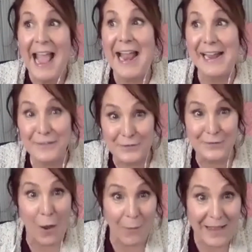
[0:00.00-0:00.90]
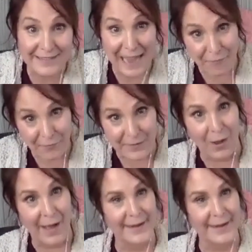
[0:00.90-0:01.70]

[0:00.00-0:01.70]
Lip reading: And so is everyone.